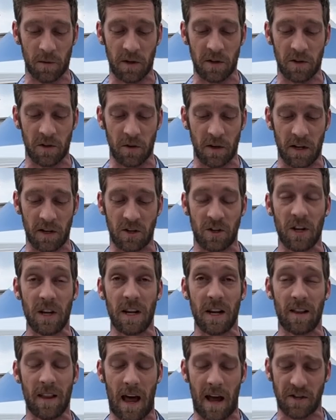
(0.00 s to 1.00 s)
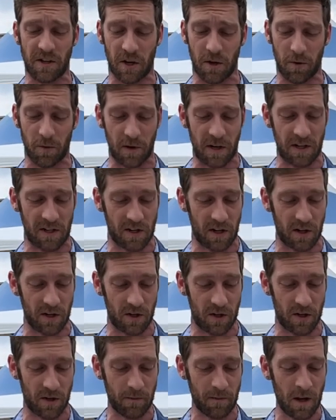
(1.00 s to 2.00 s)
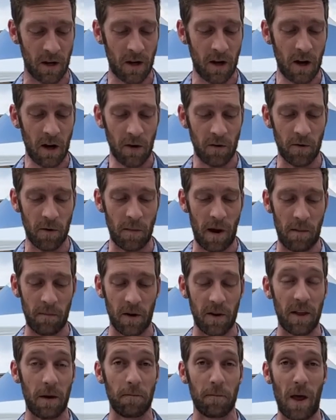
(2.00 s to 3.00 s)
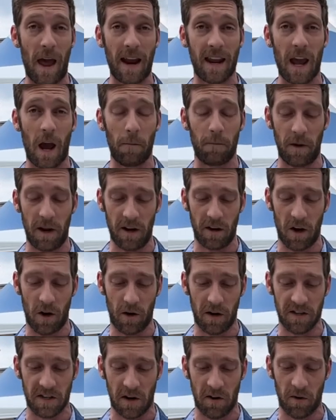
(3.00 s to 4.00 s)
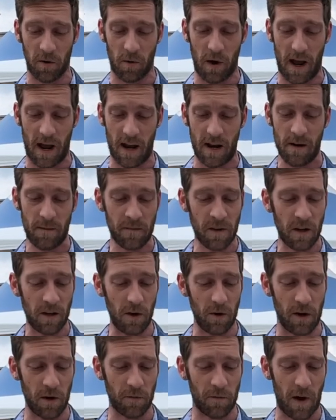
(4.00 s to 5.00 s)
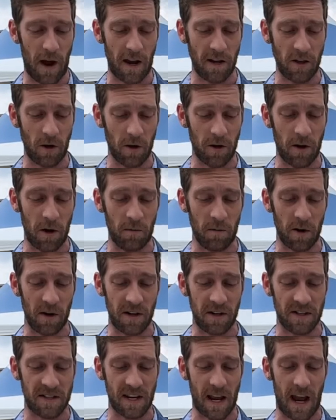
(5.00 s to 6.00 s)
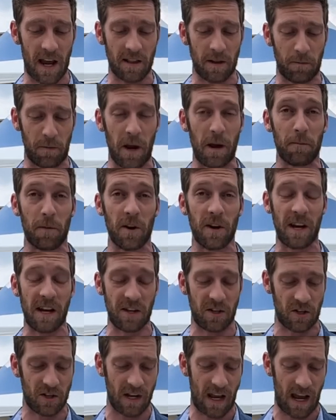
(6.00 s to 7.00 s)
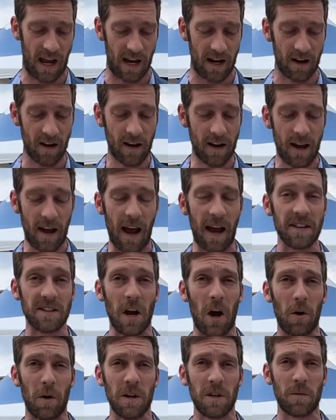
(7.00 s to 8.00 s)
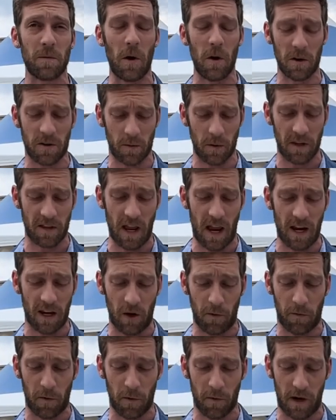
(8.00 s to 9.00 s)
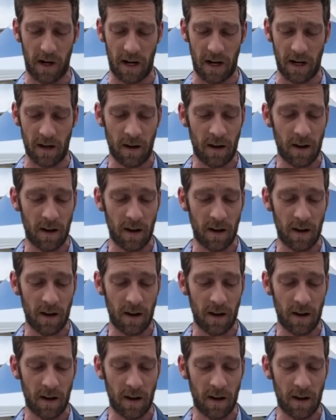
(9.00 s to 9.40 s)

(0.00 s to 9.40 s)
when doing genealogical research. Remember that Blackout Bingo is underway. You can find your number inside the paper each day. As always, folks, we thank you for reading.